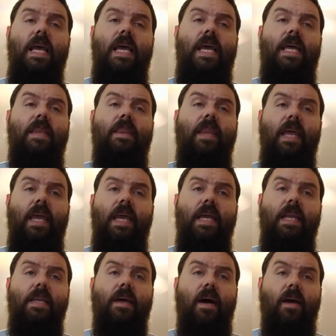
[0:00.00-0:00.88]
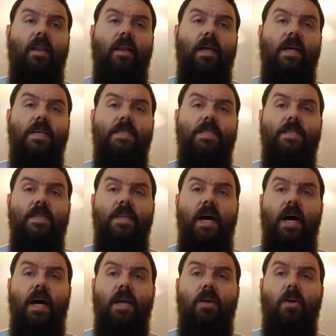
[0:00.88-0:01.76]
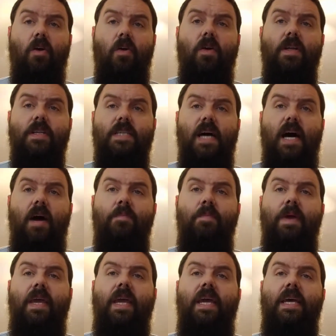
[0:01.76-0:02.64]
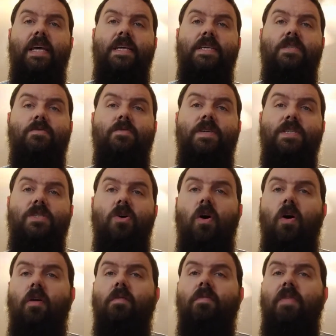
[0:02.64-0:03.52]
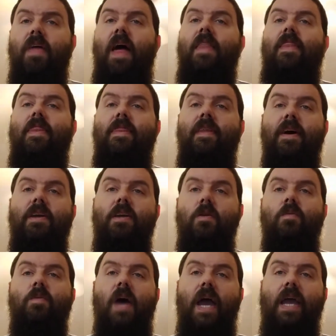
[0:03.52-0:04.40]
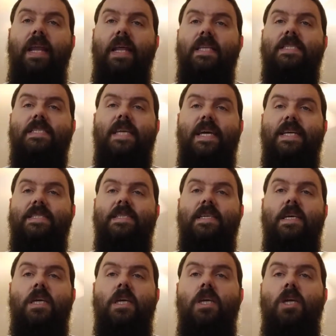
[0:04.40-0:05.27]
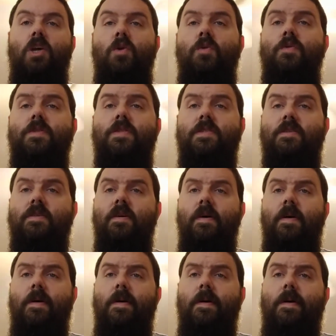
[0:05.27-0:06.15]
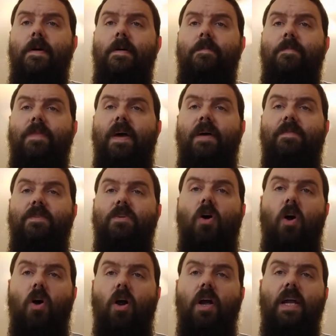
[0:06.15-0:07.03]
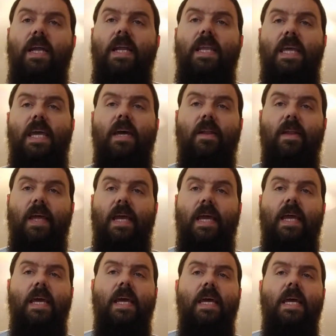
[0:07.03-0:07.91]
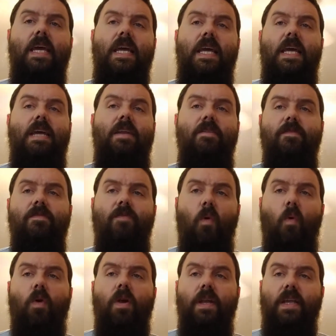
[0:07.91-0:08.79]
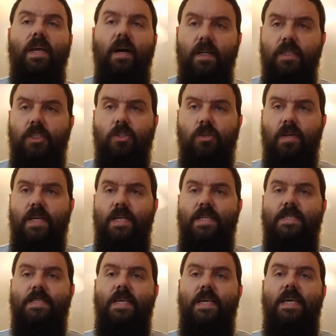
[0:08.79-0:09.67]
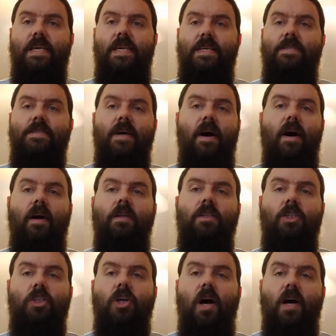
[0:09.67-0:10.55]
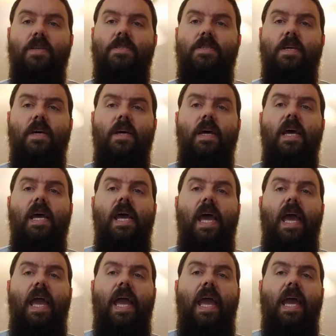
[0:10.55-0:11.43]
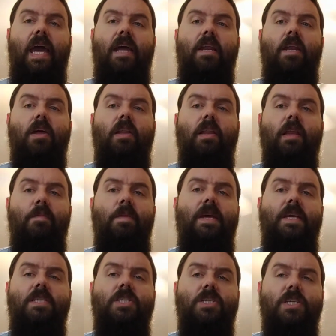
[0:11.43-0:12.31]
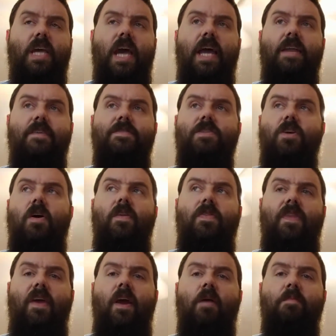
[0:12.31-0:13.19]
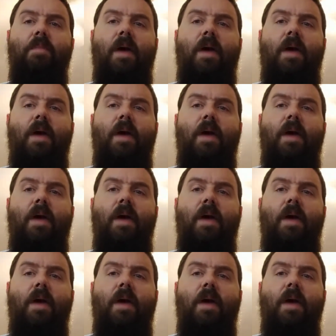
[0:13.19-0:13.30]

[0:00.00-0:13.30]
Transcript: In Lincoln Douglas, the current topic is resolve that the United States use of targeted killing in foreign countries is unjust. And let me just kind of start there